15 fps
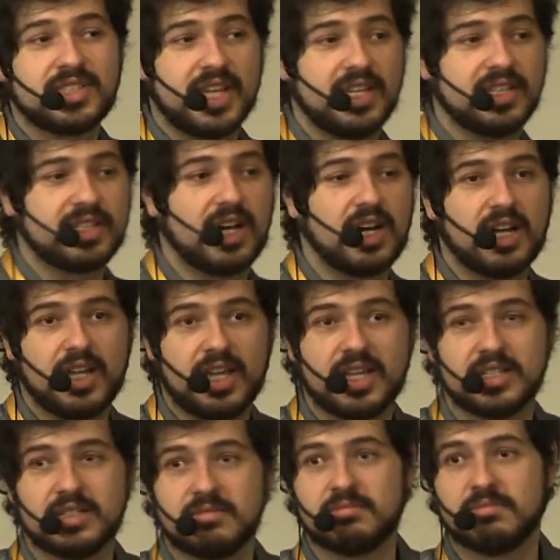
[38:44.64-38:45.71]
data
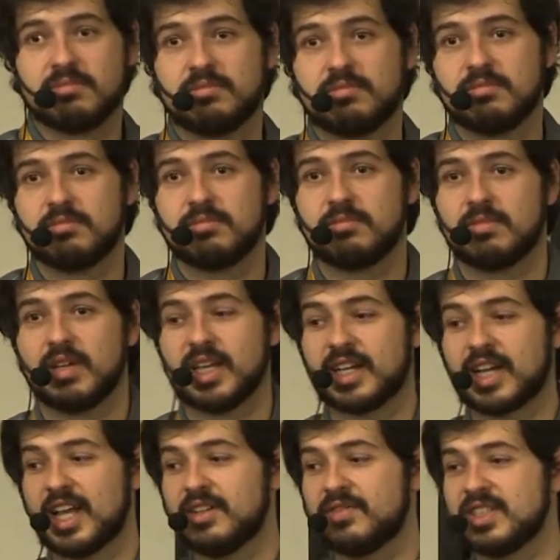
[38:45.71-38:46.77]
in
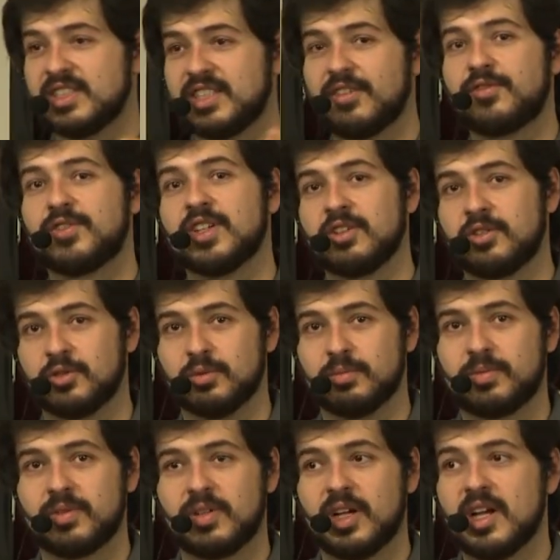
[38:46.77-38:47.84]
kind of a different
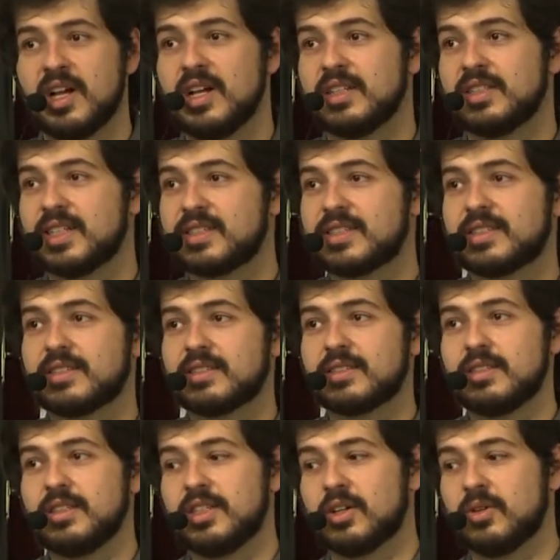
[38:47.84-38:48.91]
group. This,
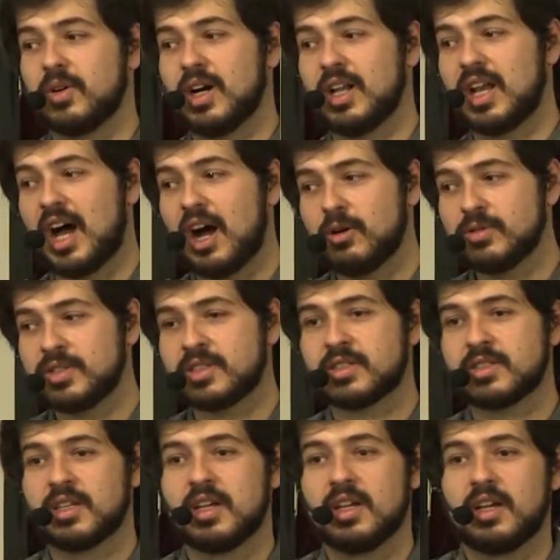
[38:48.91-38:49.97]
you know,
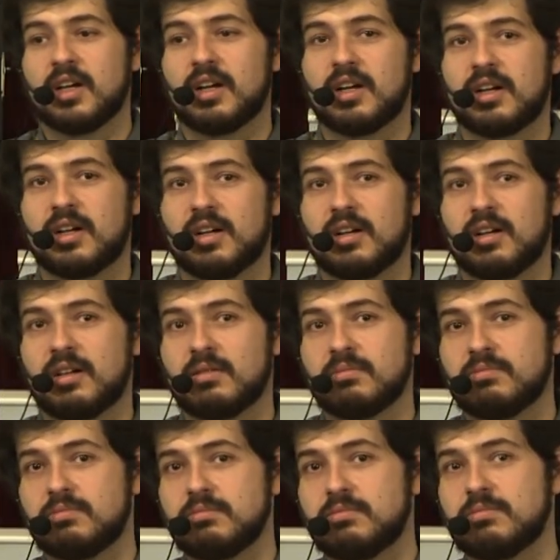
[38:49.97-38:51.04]
allows
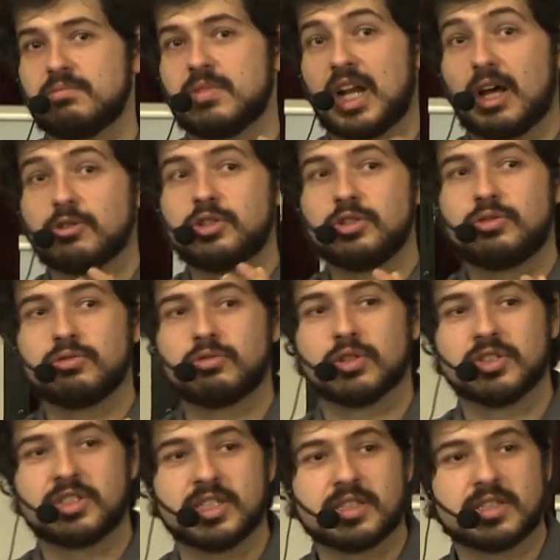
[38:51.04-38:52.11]
you to
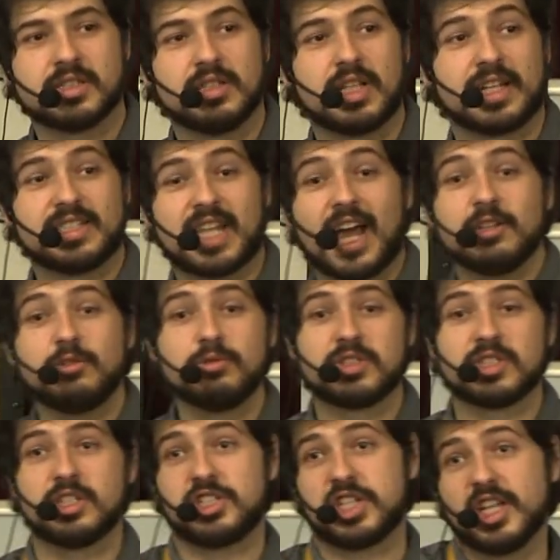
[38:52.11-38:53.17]
consist, like that
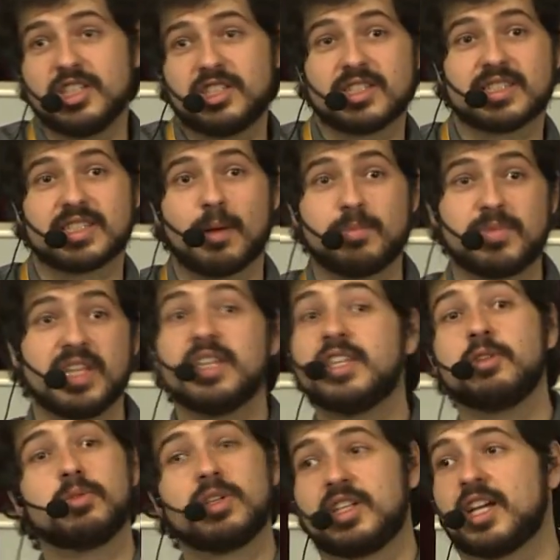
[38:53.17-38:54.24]
user changes something,
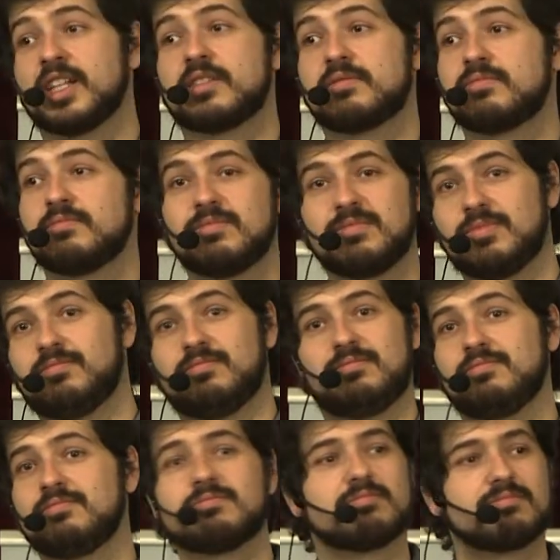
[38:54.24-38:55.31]
he will get
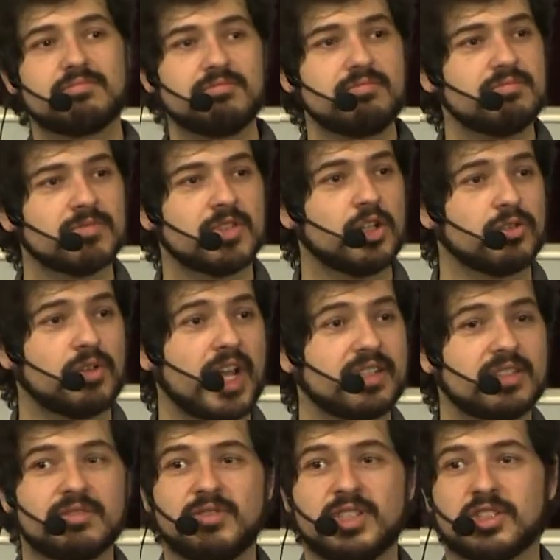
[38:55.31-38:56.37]

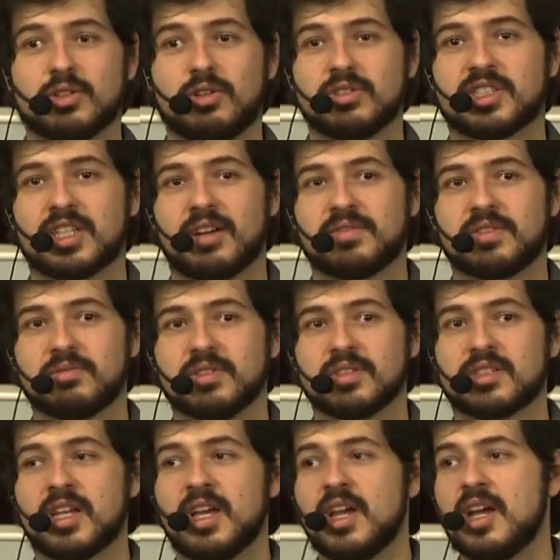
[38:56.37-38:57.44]
correct results
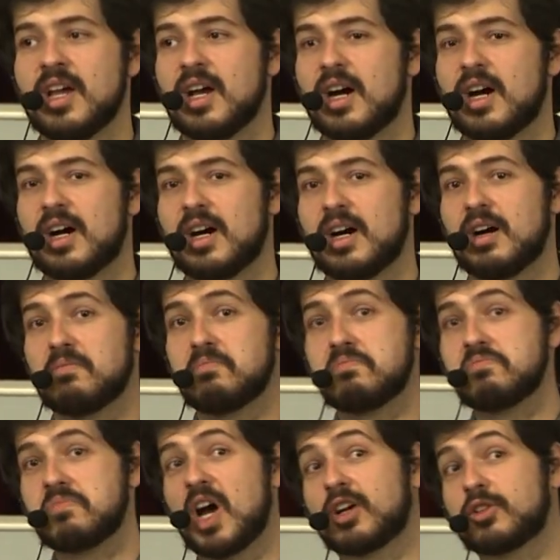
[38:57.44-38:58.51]
afterwards.
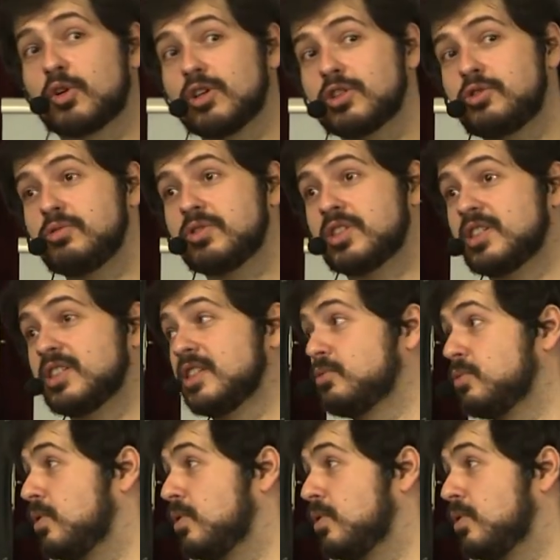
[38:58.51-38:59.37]
Across users, it